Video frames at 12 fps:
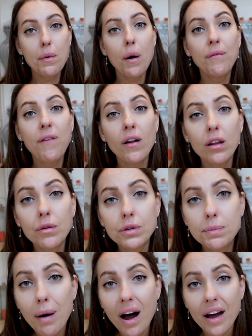were
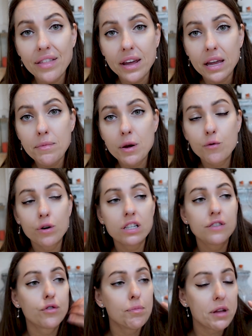followed by the immigrants
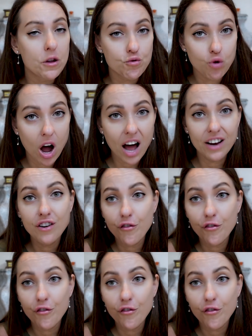from Iran,